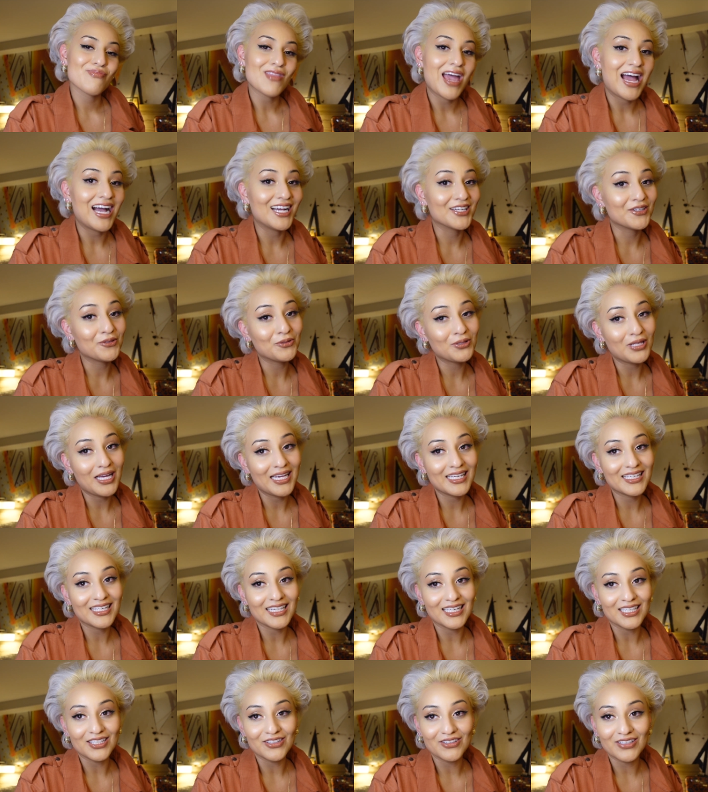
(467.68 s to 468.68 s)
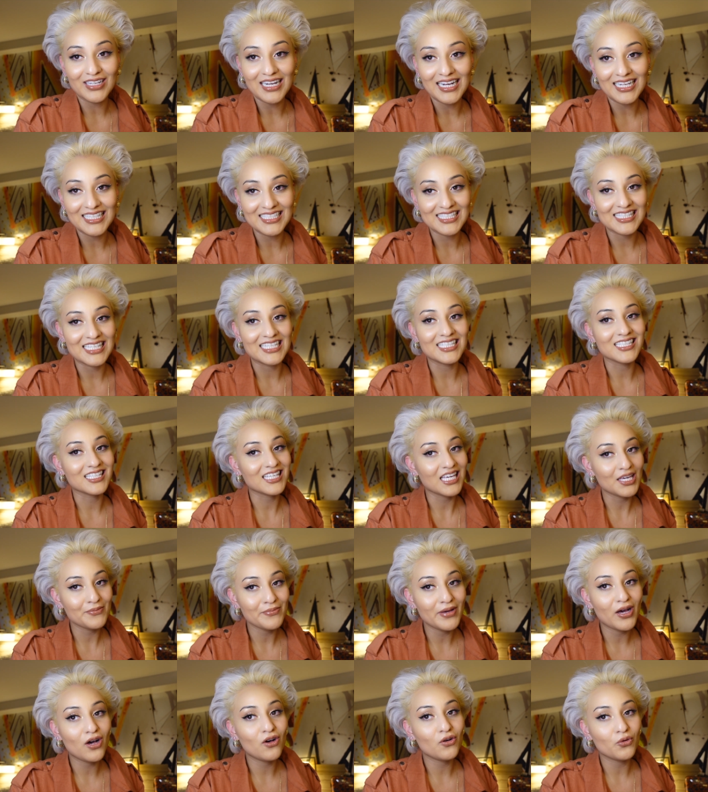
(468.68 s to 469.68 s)
I don't like it, you guys. It
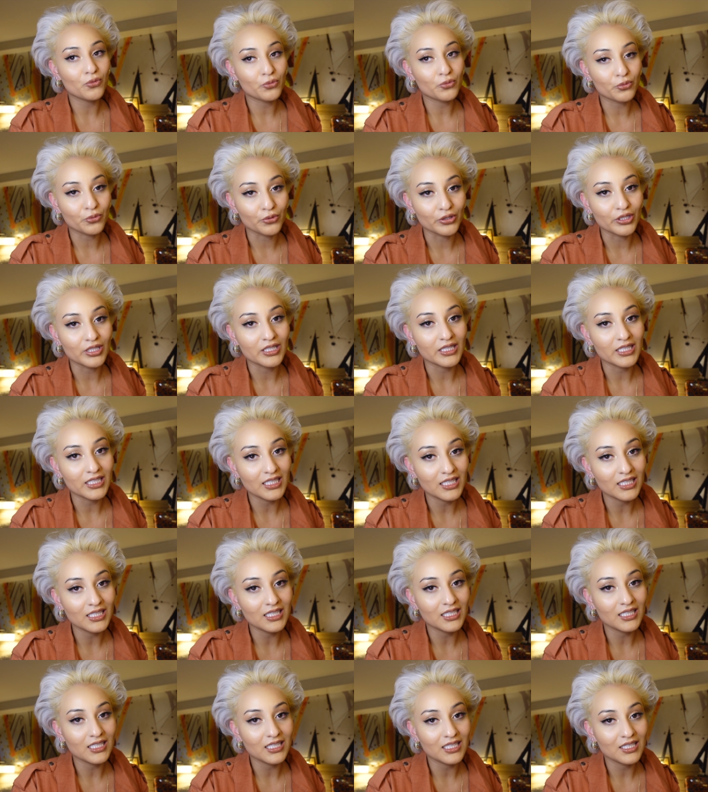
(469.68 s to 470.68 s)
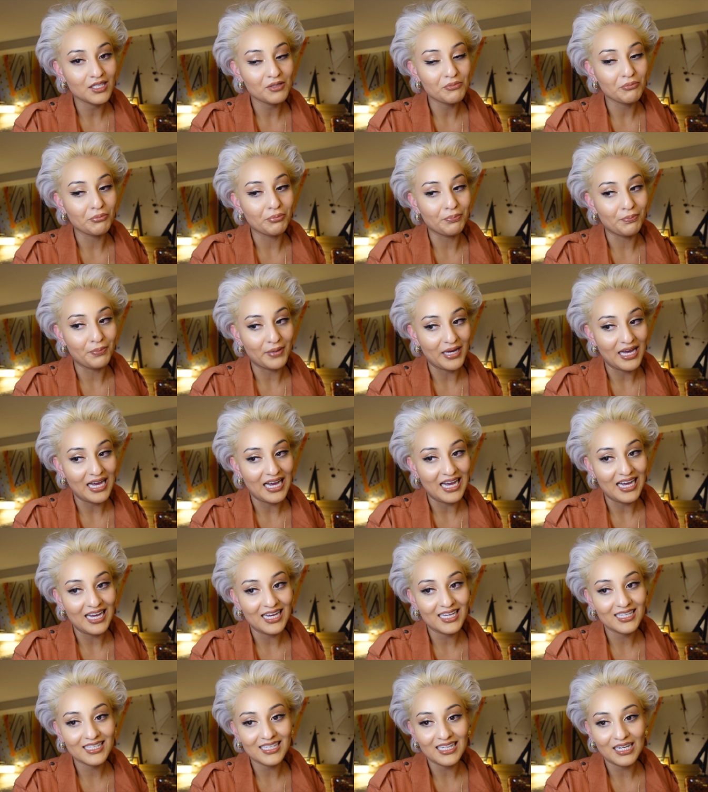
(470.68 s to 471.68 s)
came out really
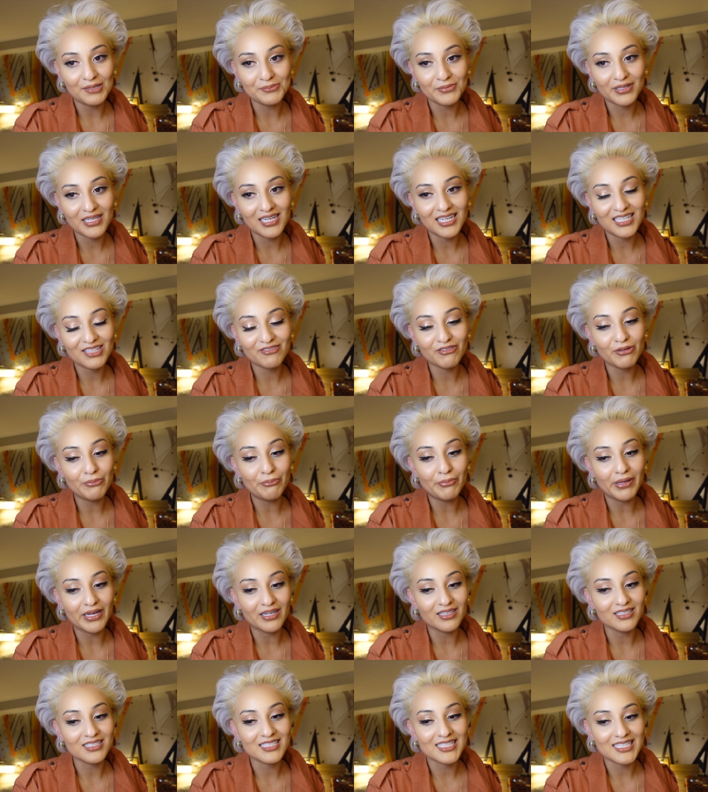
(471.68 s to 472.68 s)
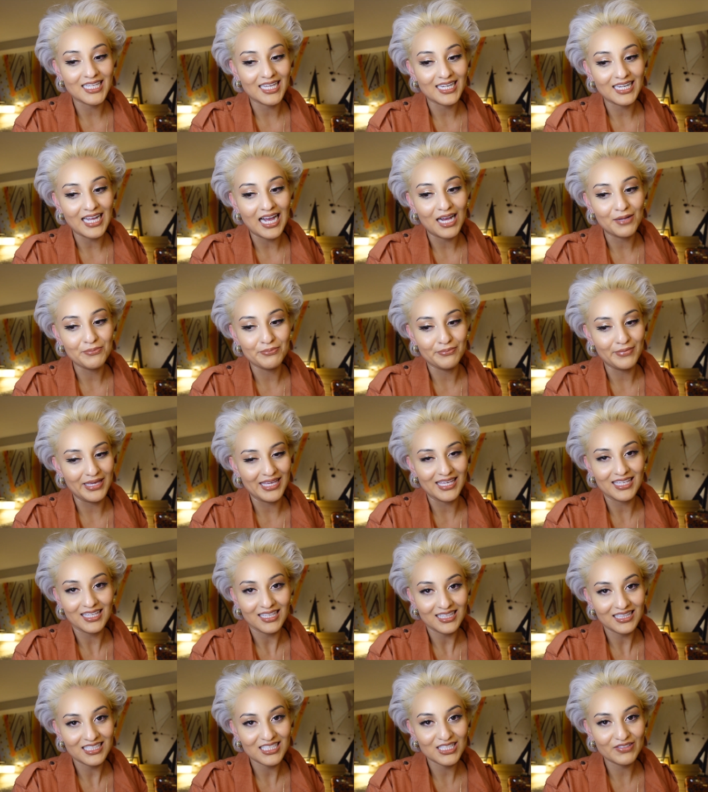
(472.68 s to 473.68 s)
bad. I'm kind of embarrassed that I'm
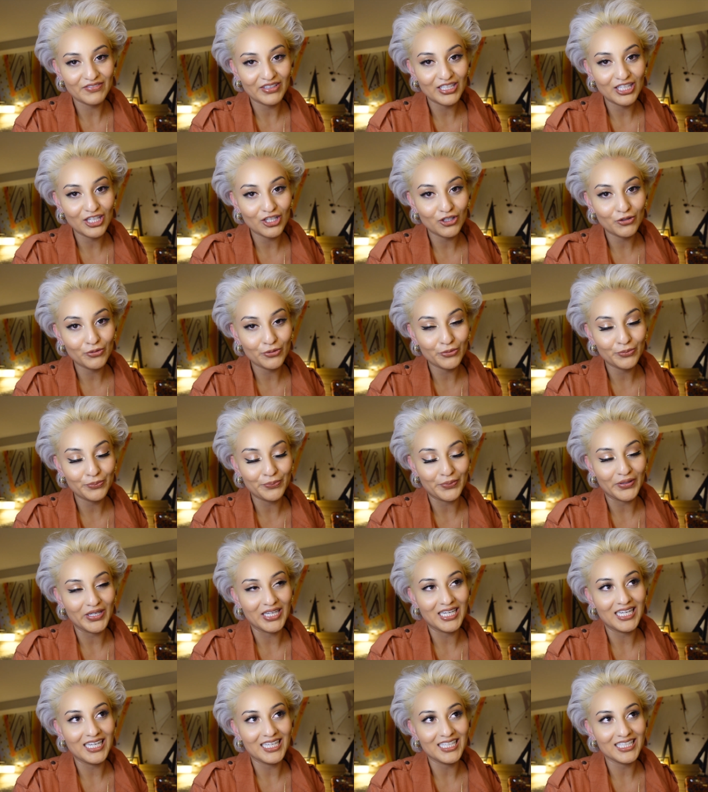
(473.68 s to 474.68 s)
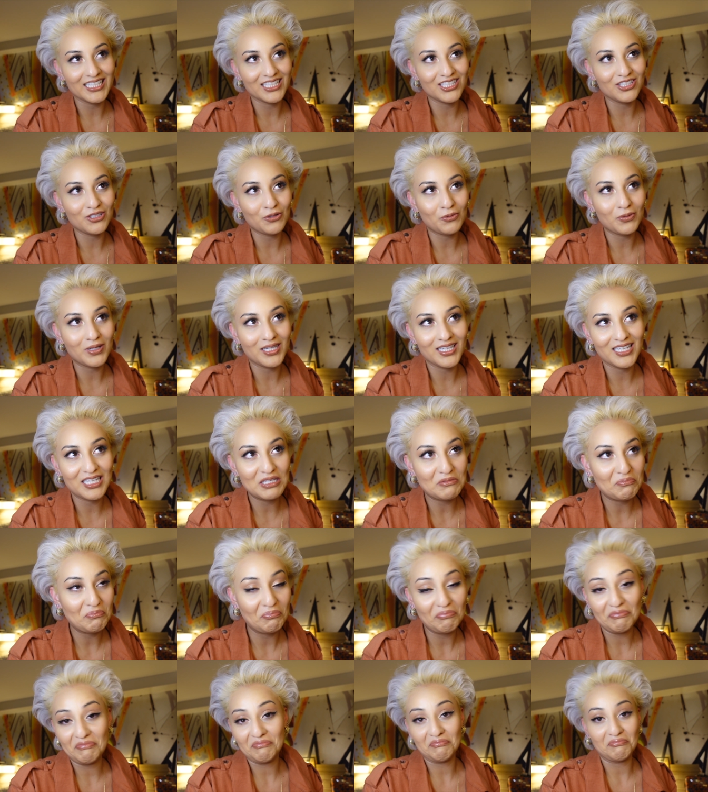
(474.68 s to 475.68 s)
making this video, but you know what?
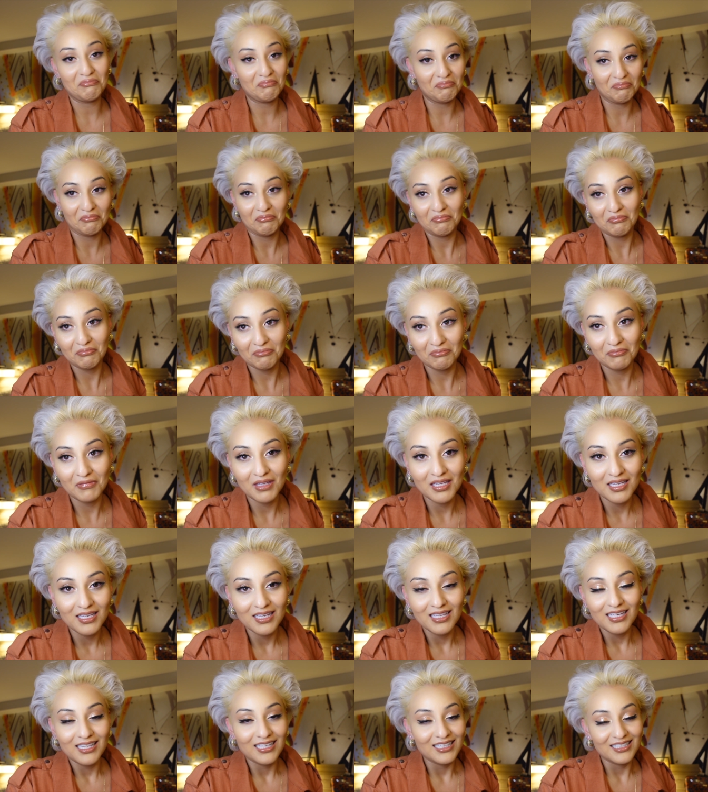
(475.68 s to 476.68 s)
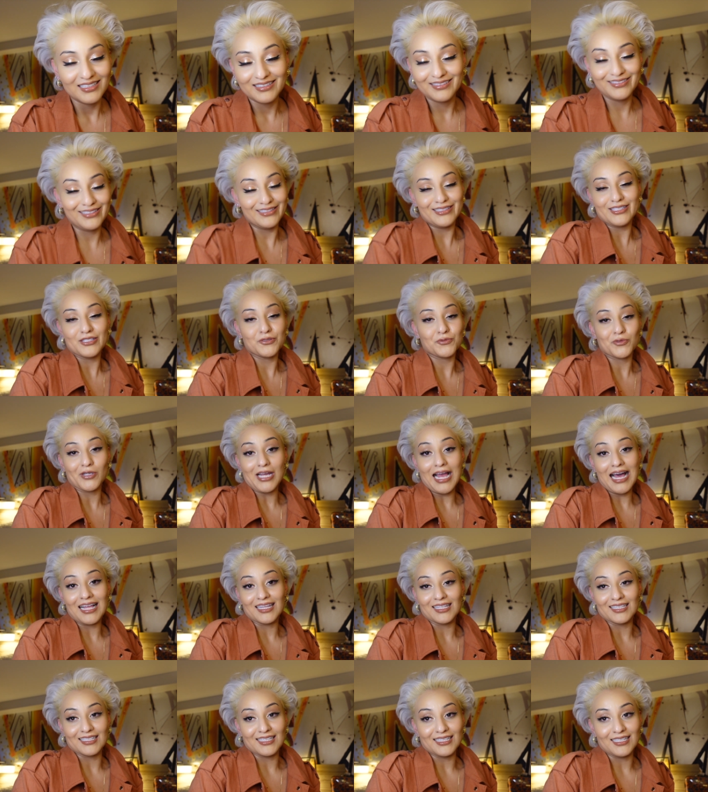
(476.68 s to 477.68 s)
This is
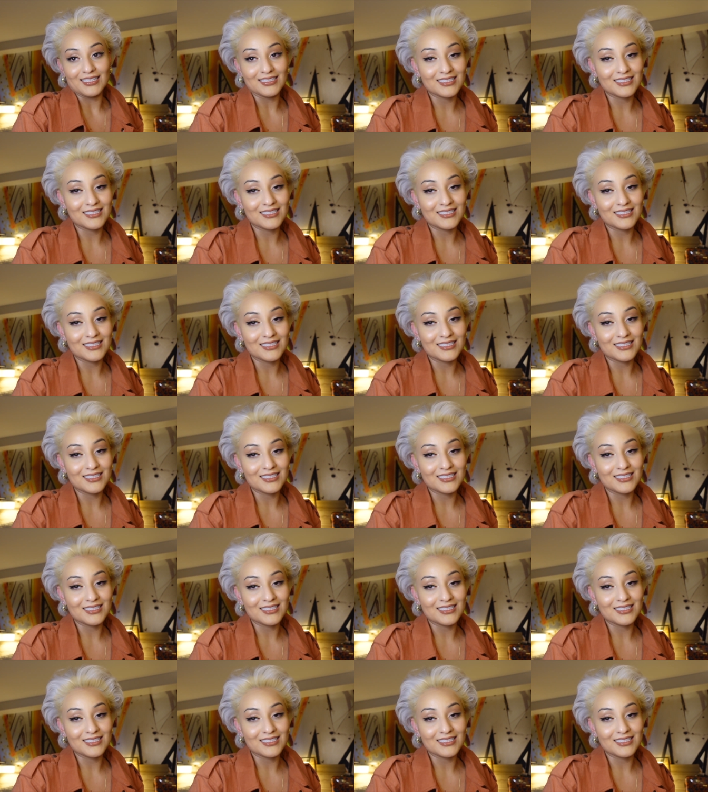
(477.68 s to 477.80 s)
reality.